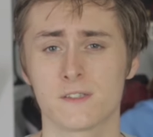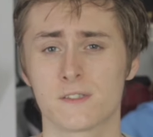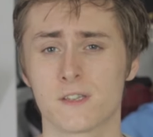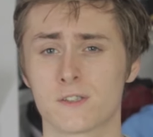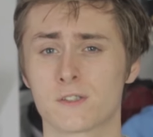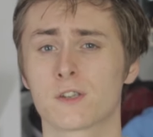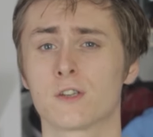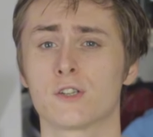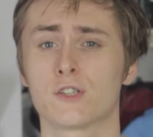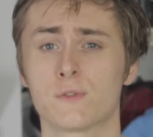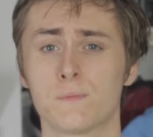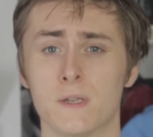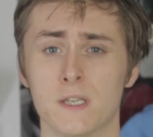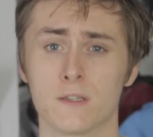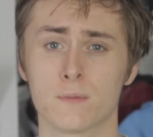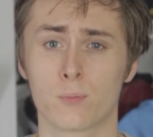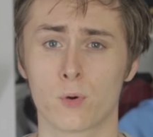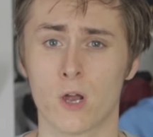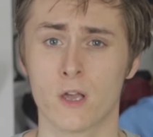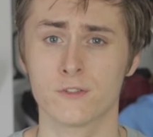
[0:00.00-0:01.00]
That's gonna
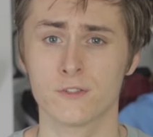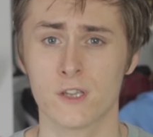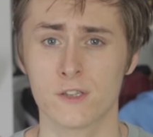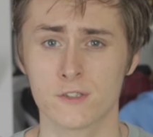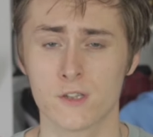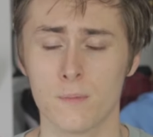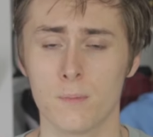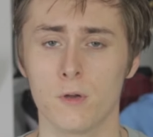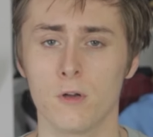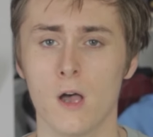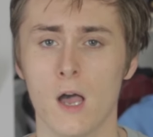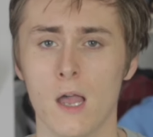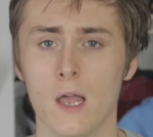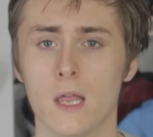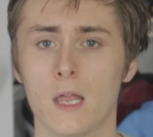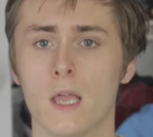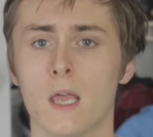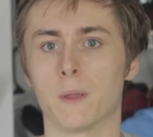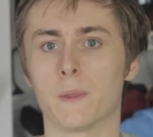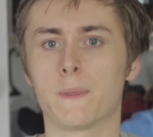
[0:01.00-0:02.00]
speed the process up a
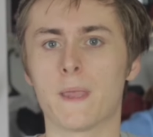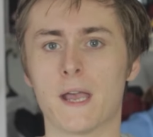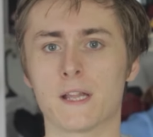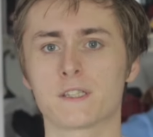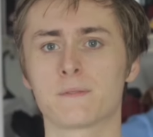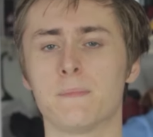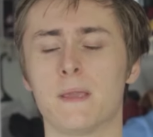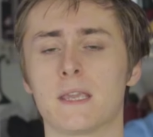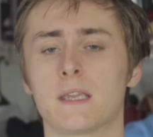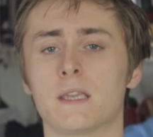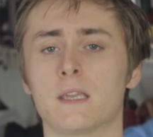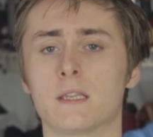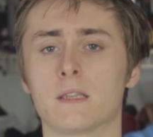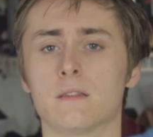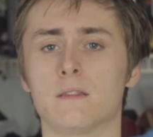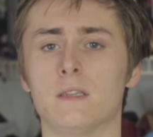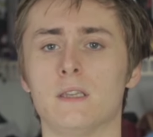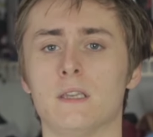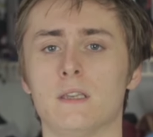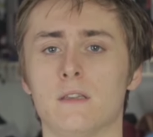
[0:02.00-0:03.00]
lot, but that's
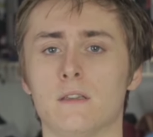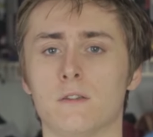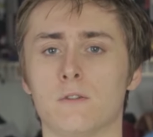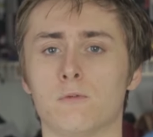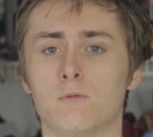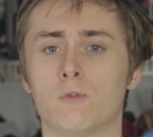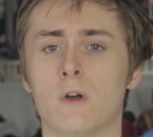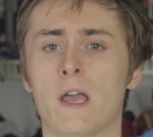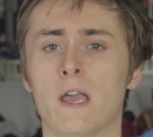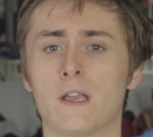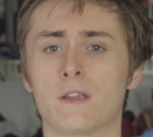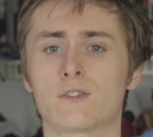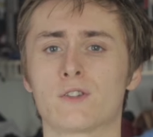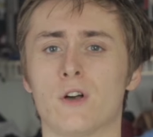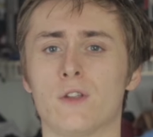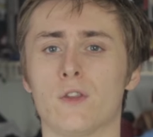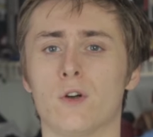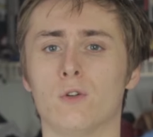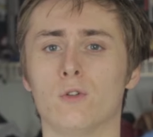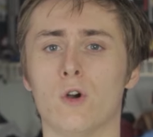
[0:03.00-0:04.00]
making the legs
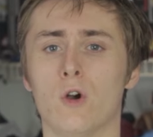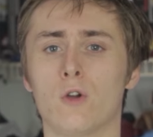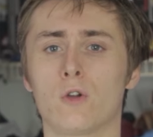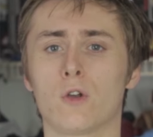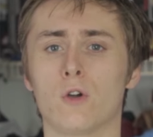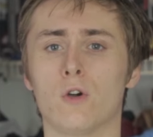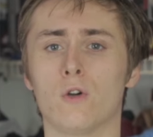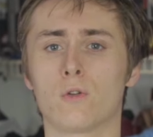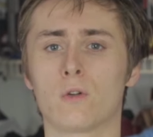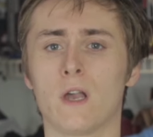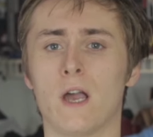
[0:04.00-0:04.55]
on the logo